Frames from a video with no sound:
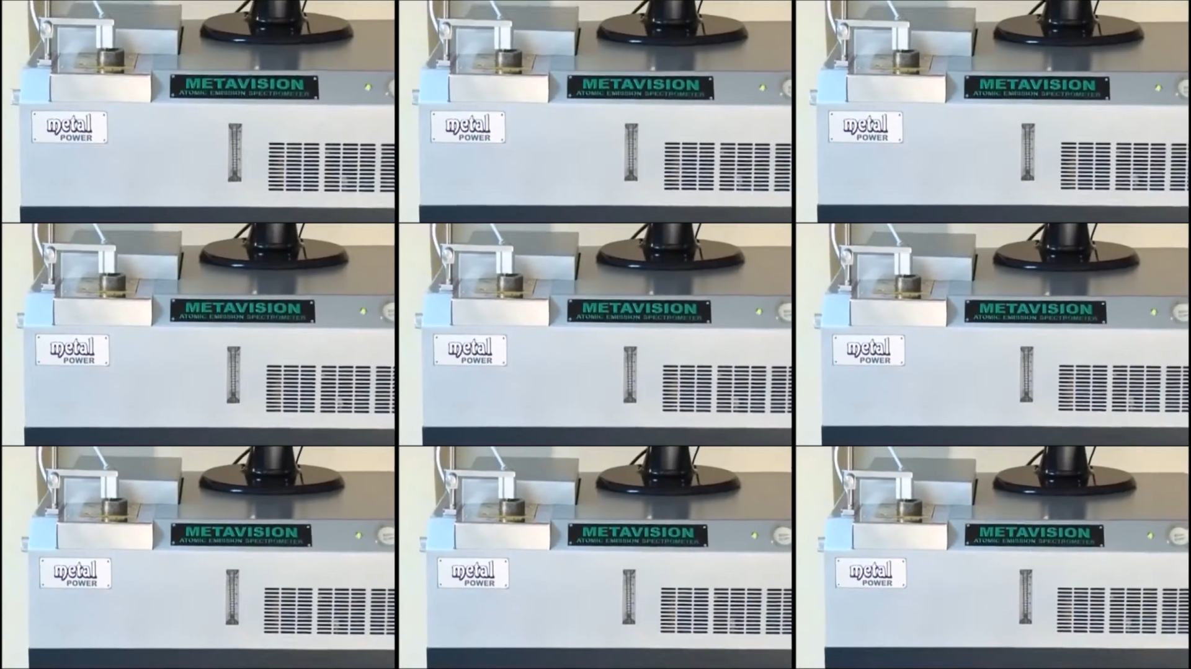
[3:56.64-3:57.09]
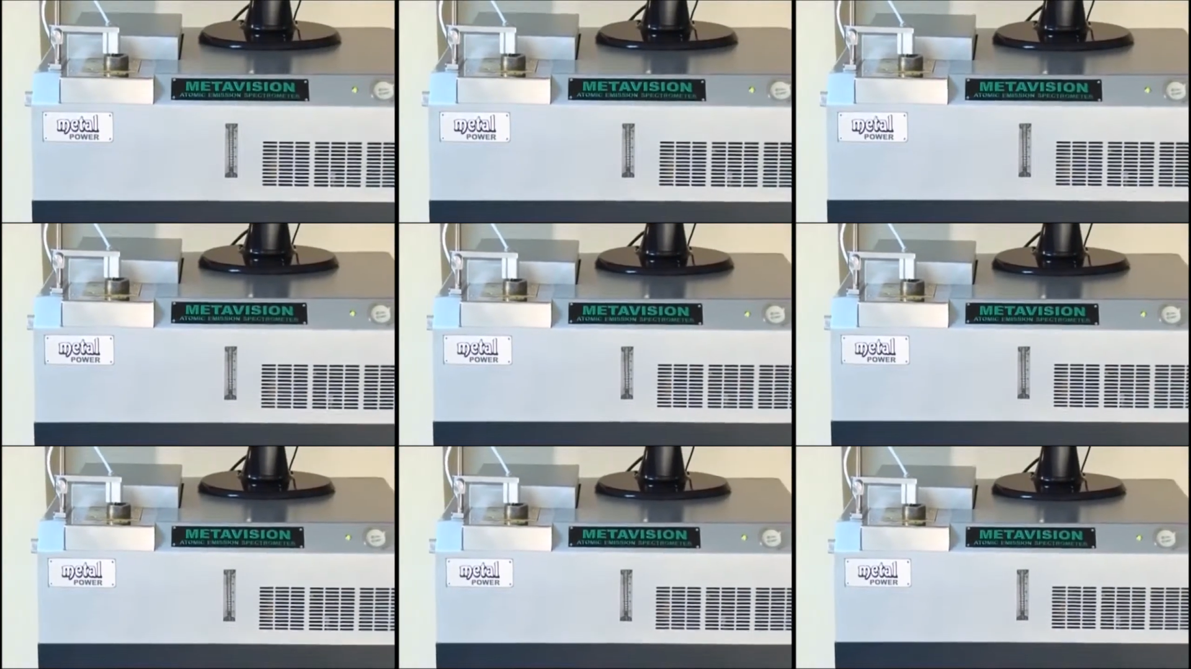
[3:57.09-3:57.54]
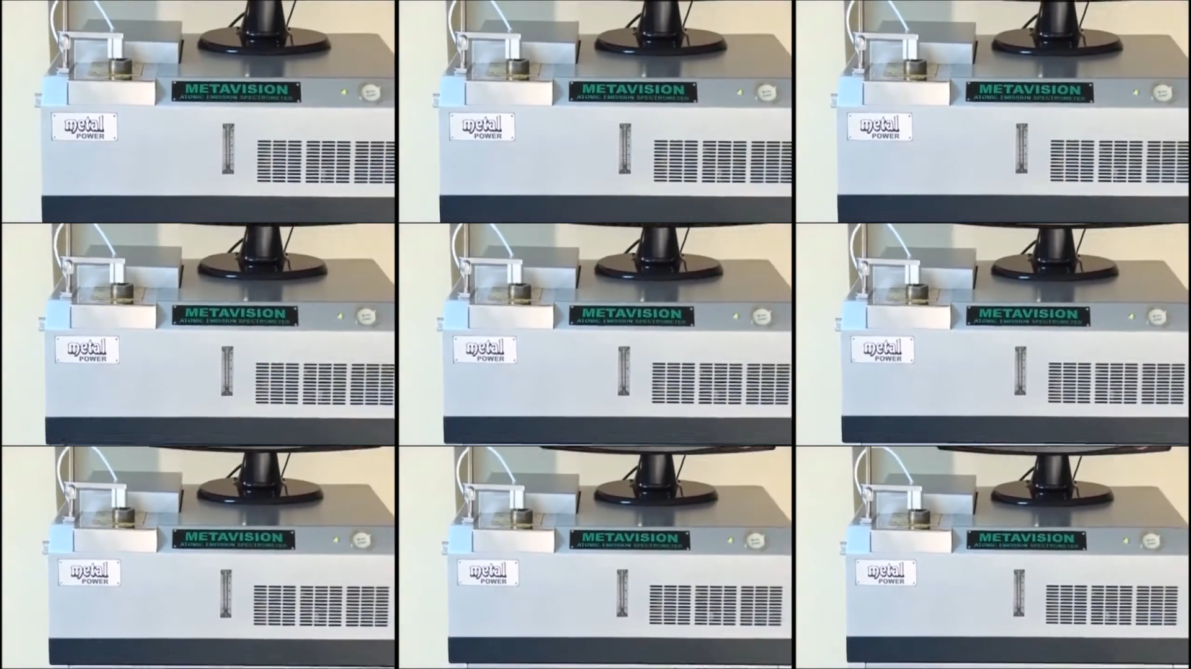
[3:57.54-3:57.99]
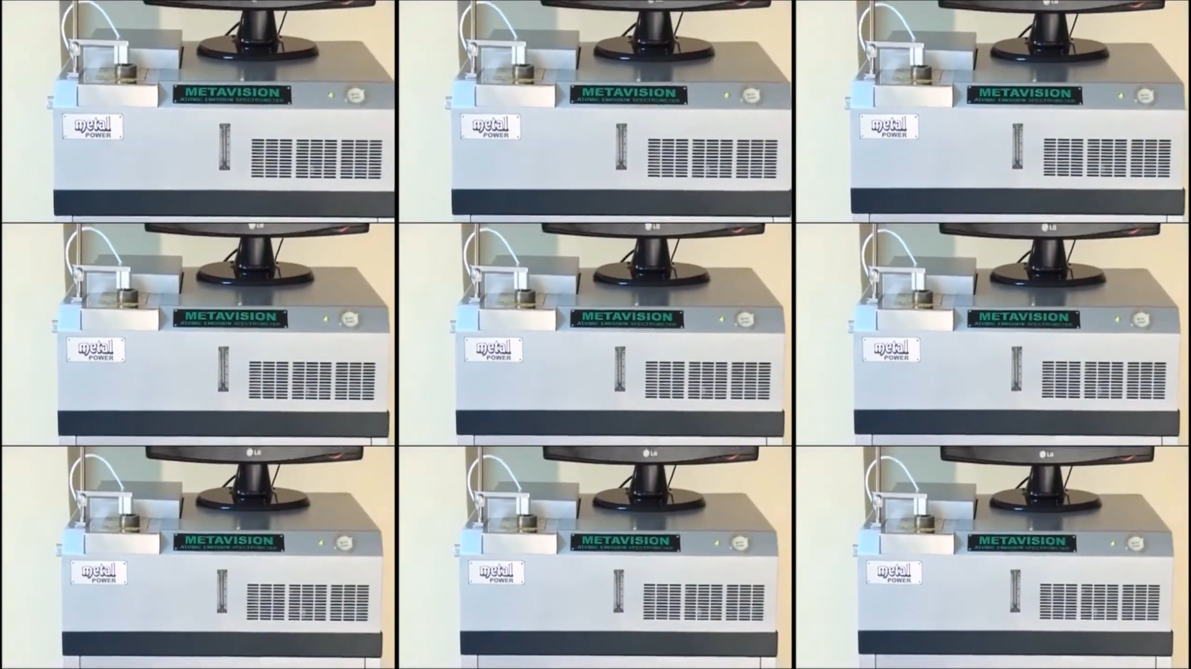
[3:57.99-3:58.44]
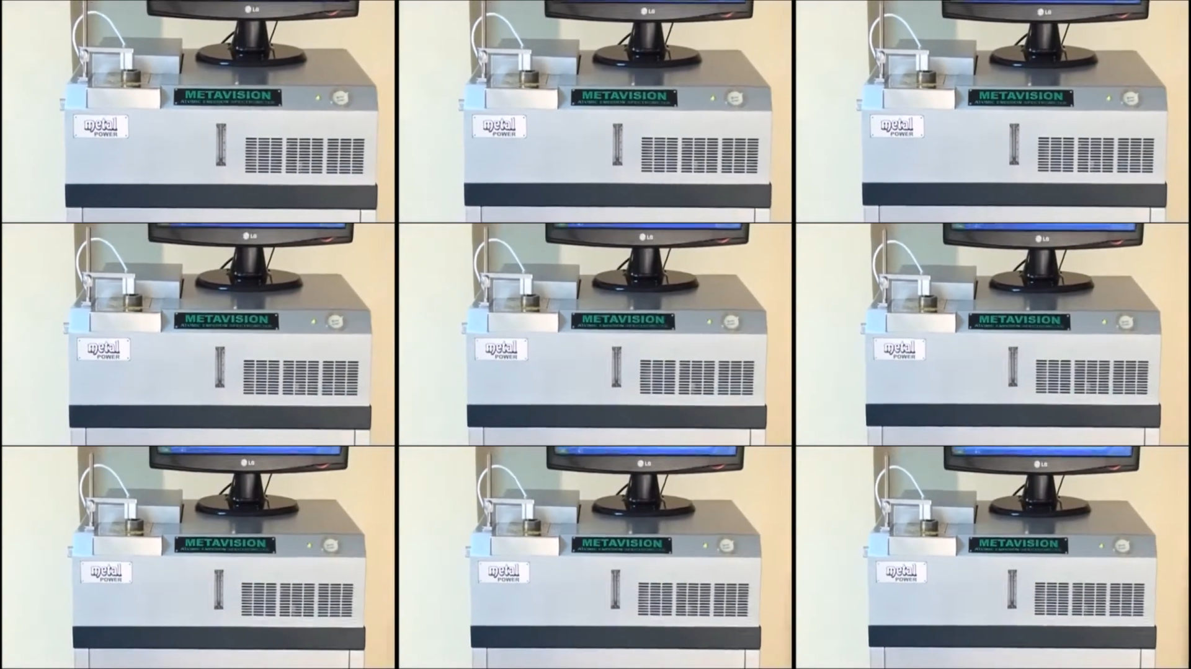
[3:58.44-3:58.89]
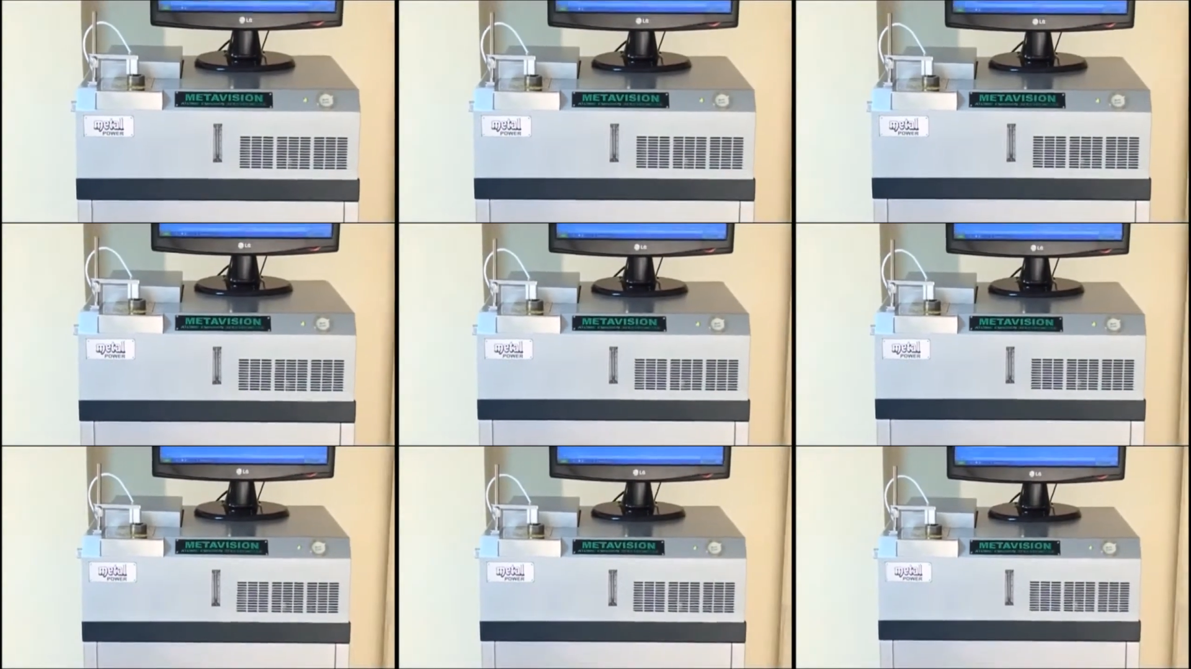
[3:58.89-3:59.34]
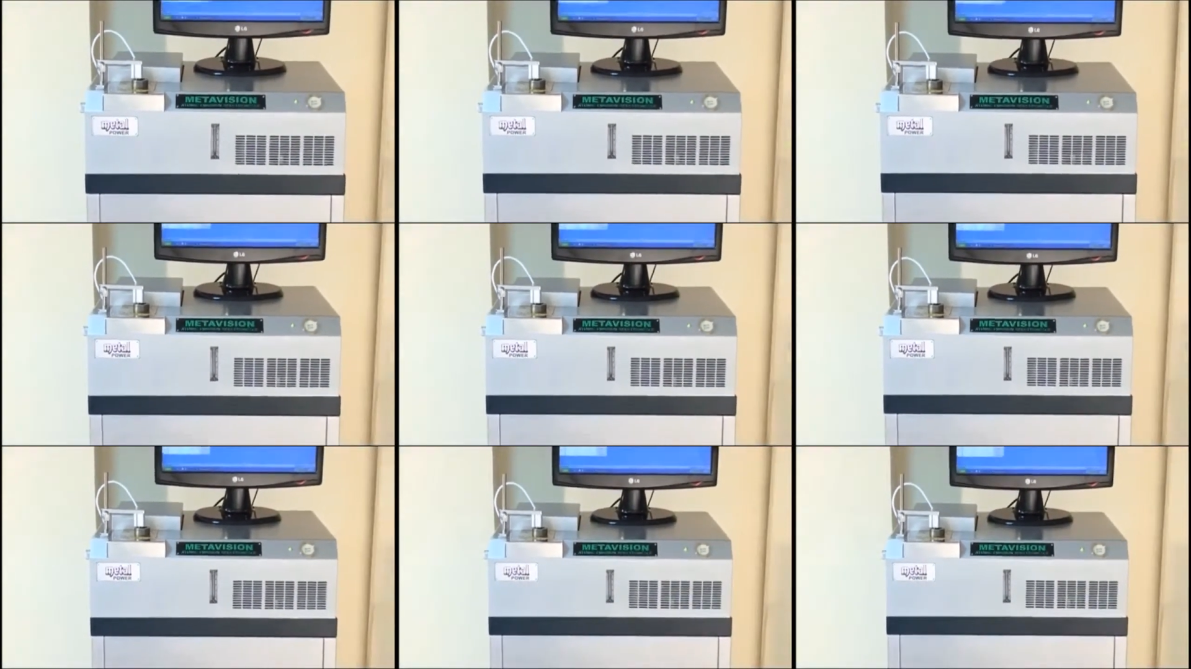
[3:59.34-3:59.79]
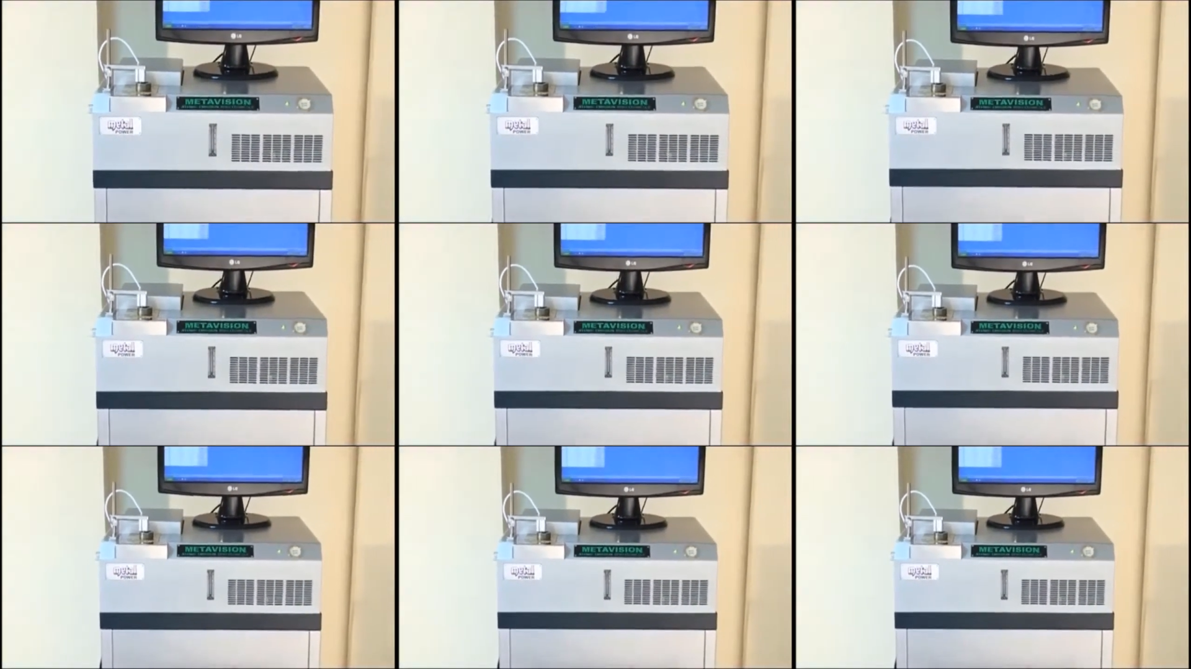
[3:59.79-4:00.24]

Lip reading: [unreadable: no face in view]